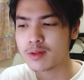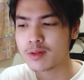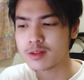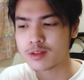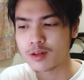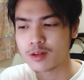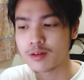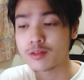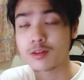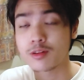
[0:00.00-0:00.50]

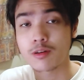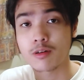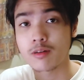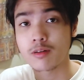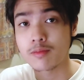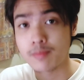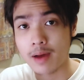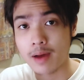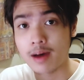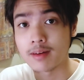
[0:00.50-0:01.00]
don't know
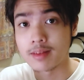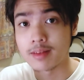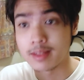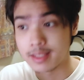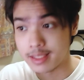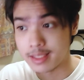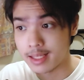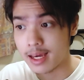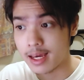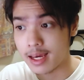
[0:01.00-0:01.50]
about
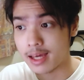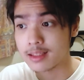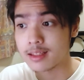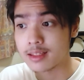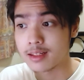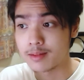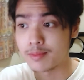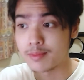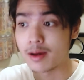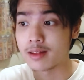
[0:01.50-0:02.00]
yet
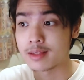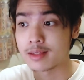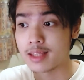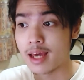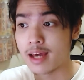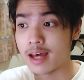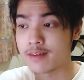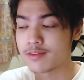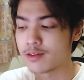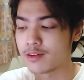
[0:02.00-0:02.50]
about the
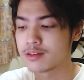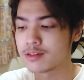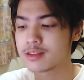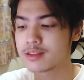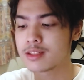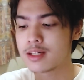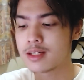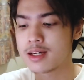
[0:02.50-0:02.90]
iPhones.